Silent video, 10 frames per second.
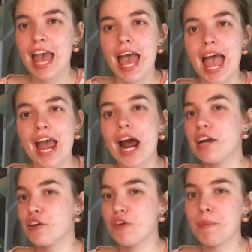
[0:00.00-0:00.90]
and I
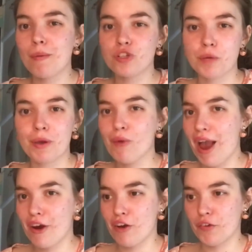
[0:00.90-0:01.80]
don't think people should be
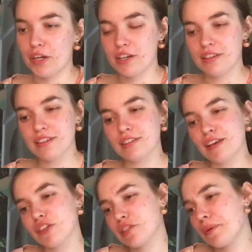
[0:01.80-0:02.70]
wary of it, because it's
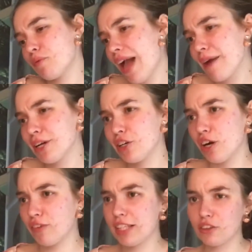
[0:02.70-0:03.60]
nothing to be wary
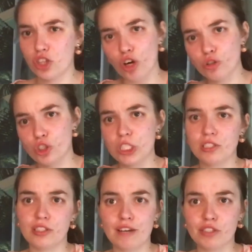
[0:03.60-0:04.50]
of. Like, cultures
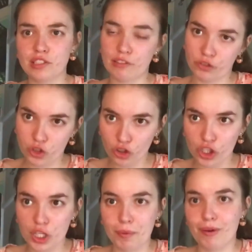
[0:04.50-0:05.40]
and other stuff, sure,
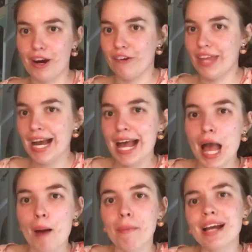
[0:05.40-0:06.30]
you could be wary of that,
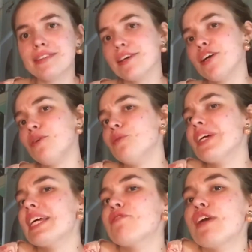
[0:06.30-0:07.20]
but I don't
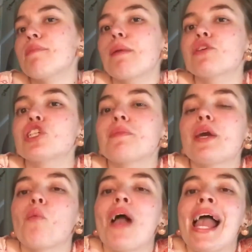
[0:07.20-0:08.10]
really think people should be
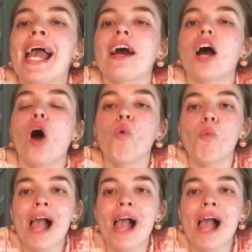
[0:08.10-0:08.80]
wary of